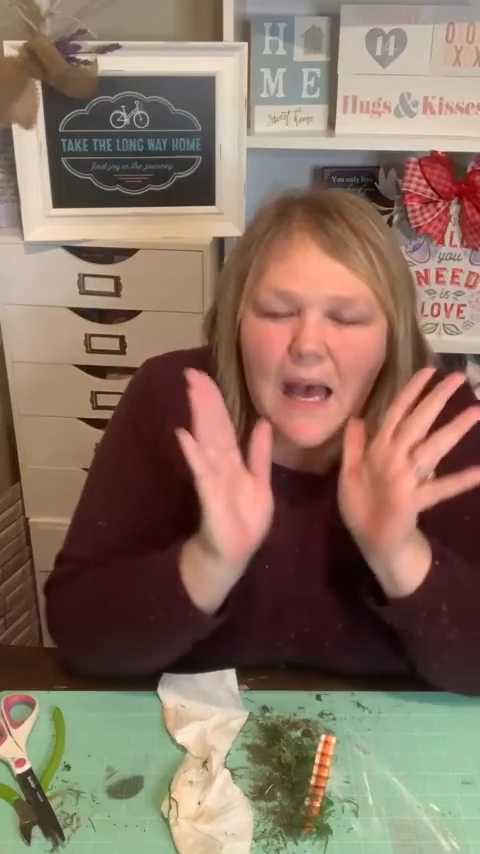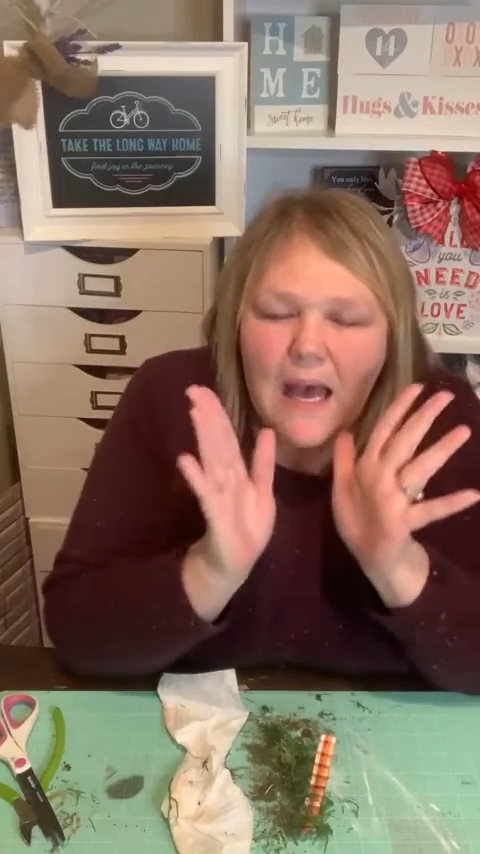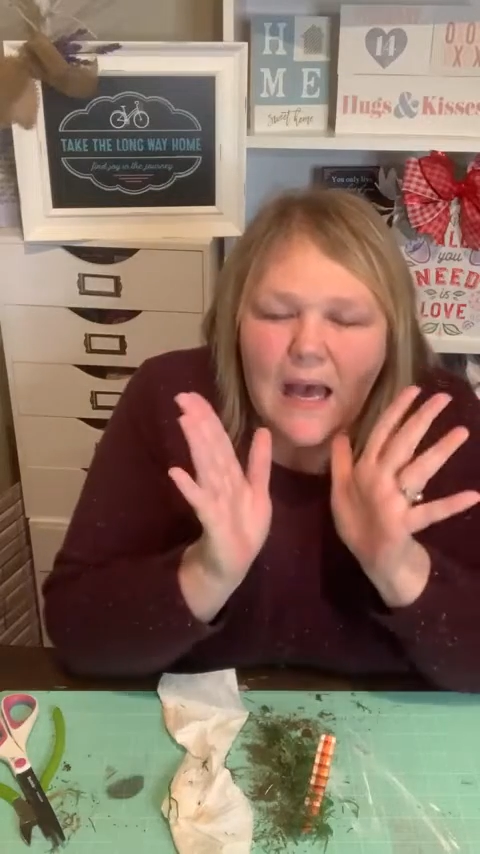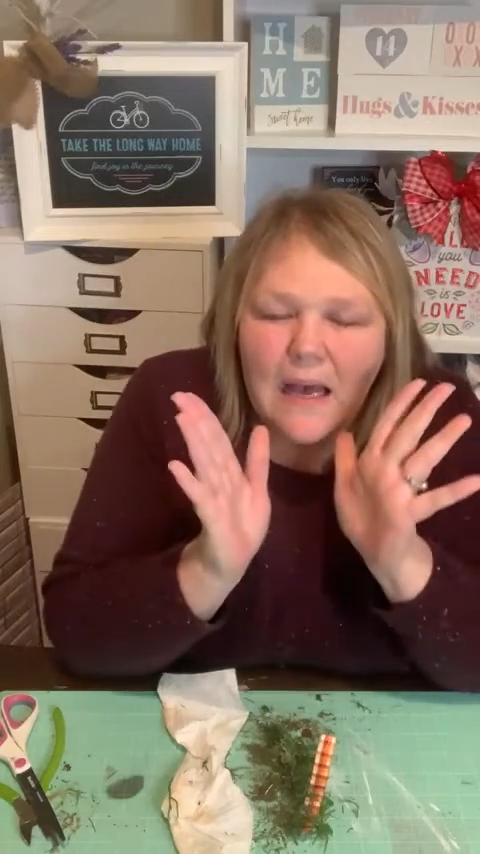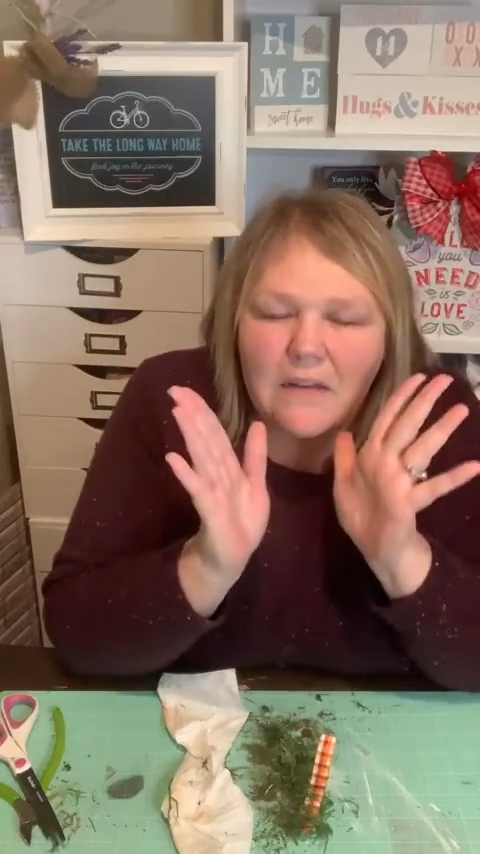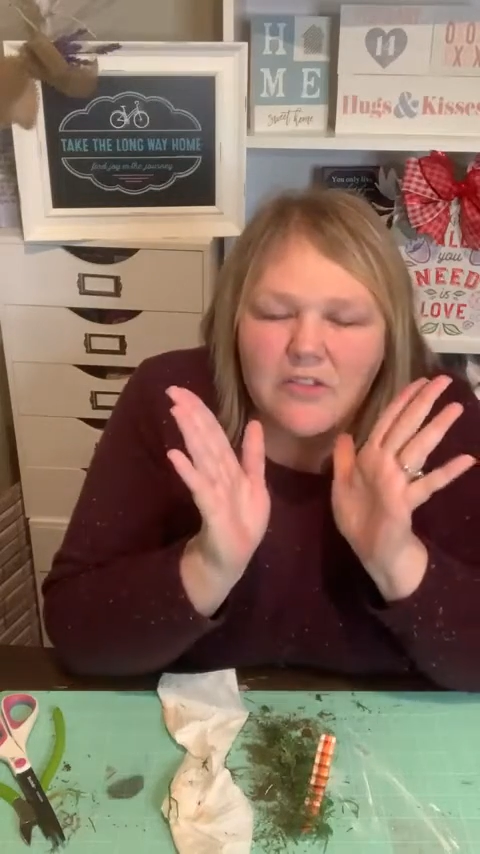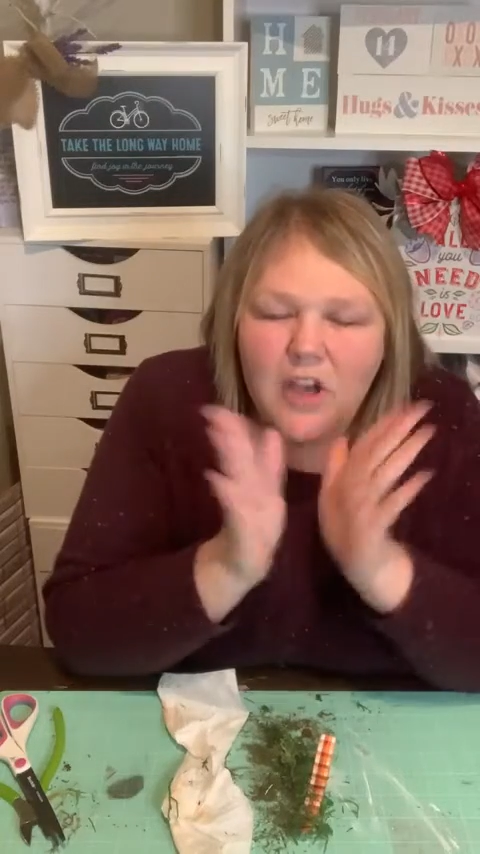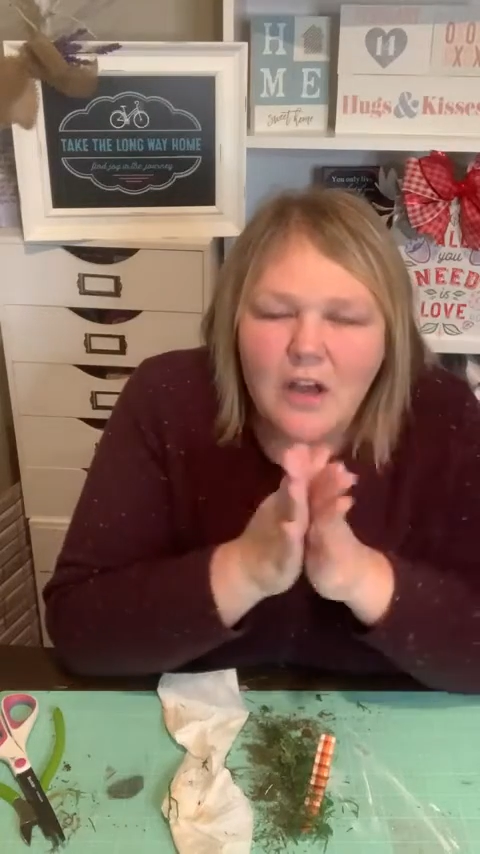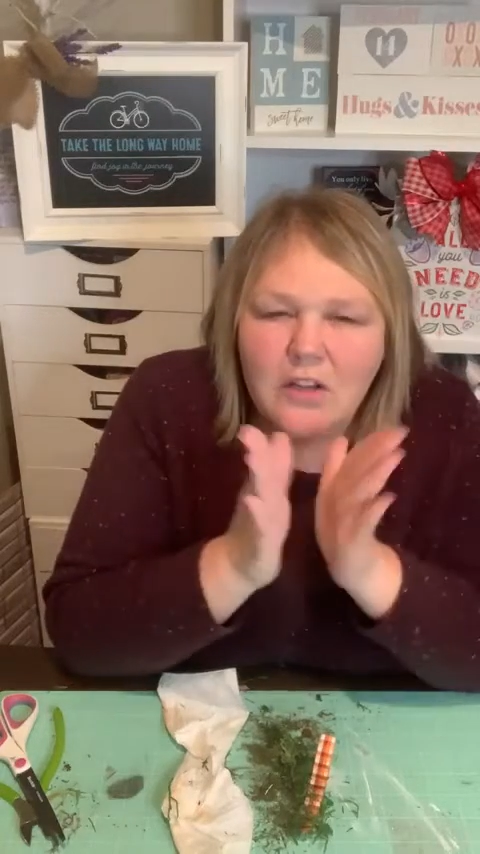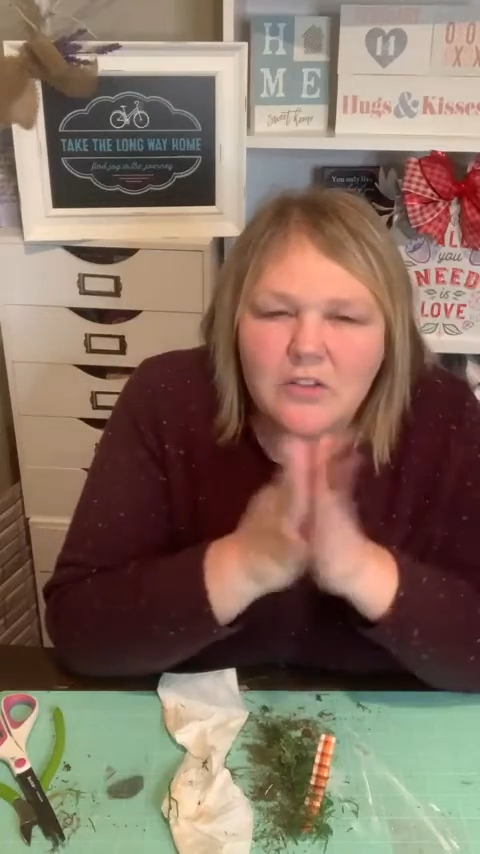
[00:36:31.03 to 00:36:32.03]

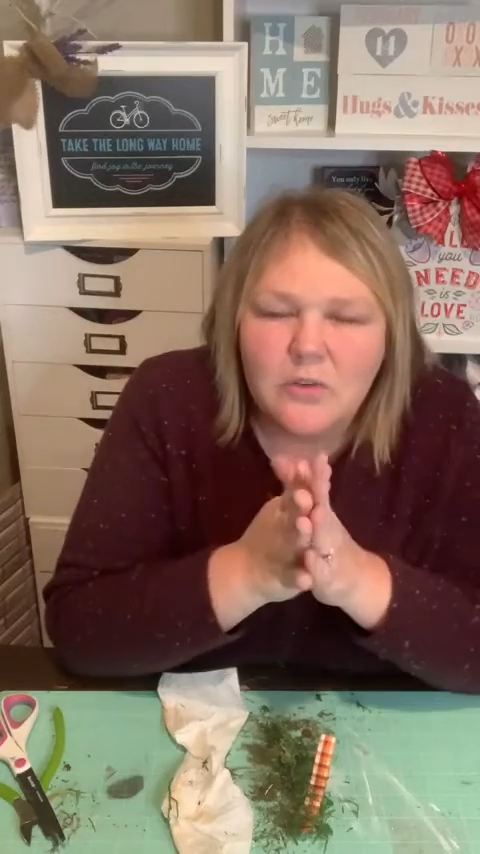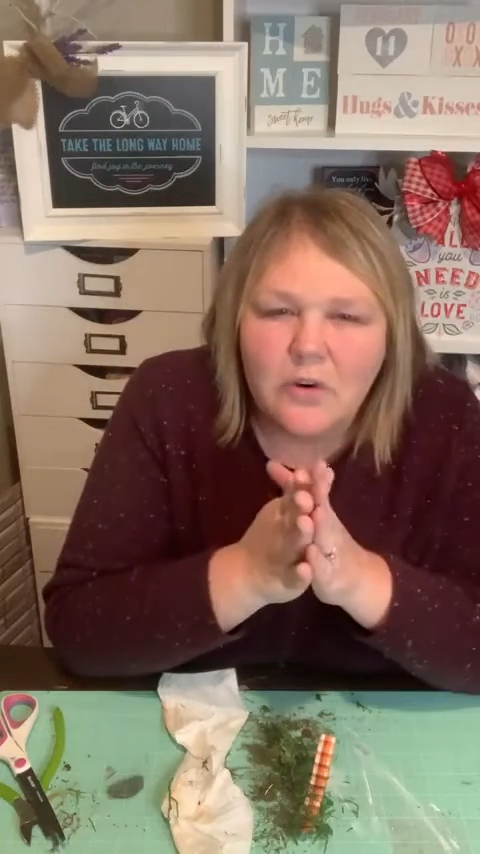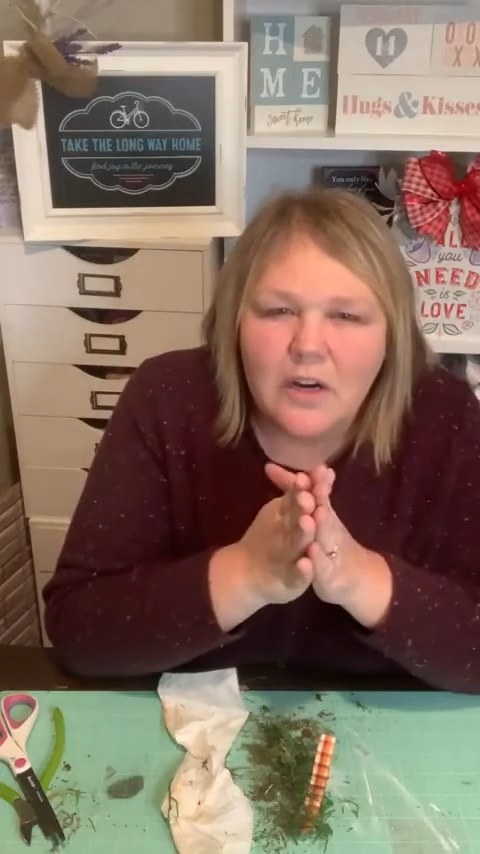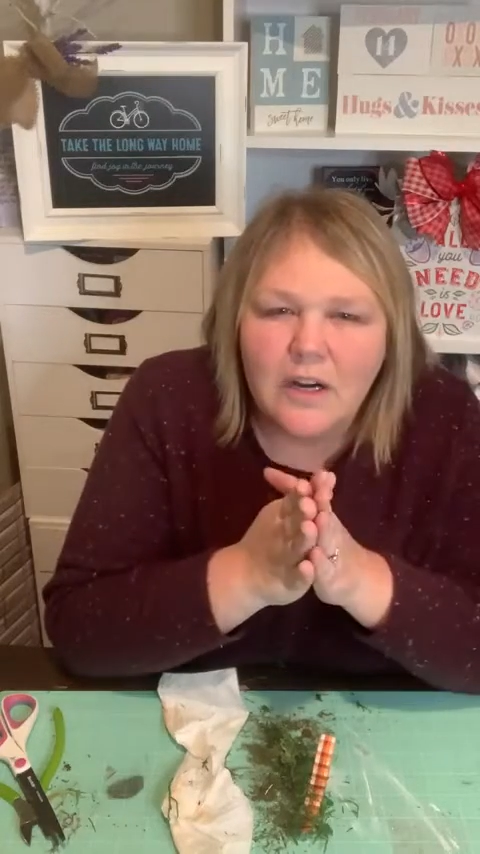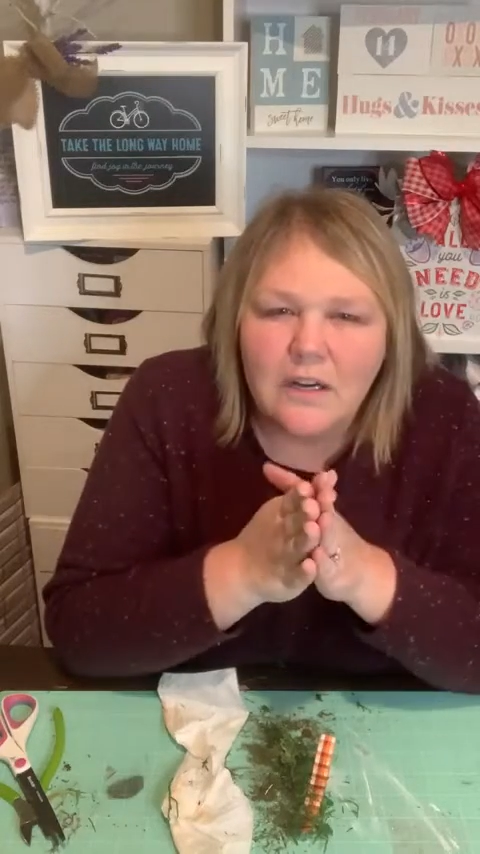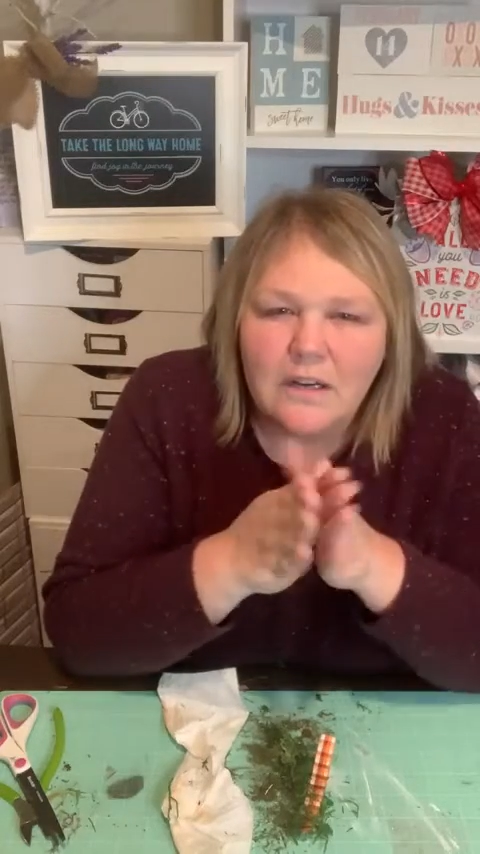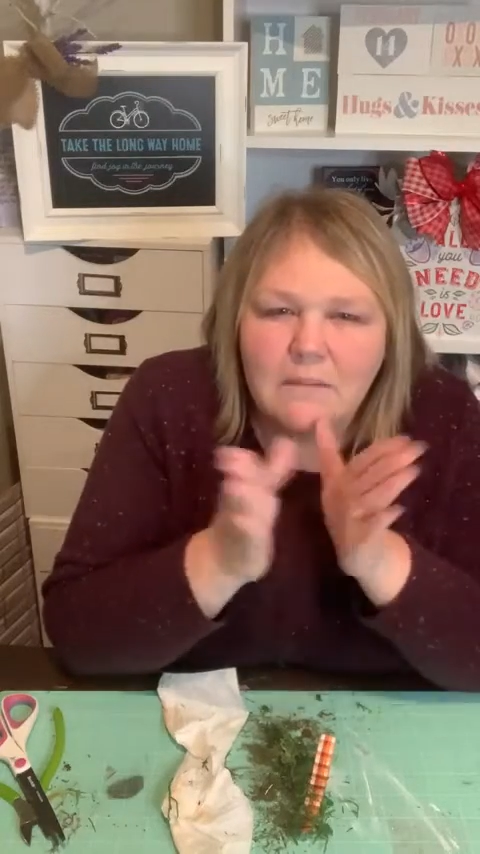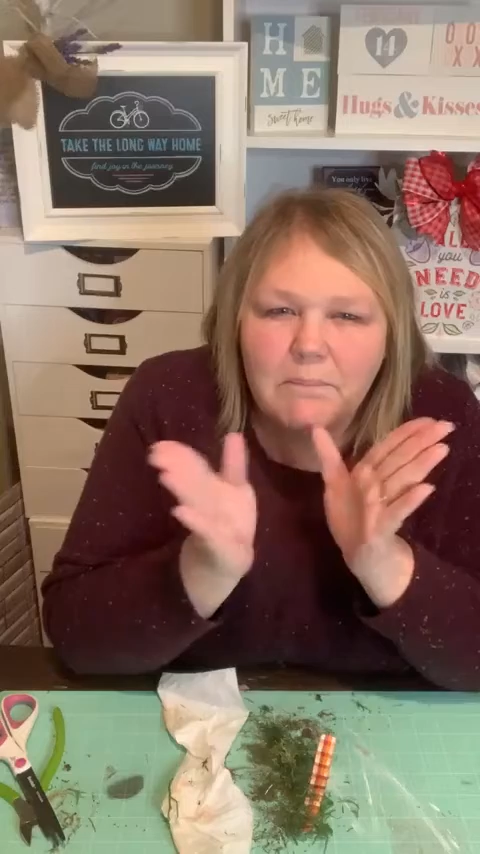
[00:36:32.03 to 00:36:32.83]
Chalk Couture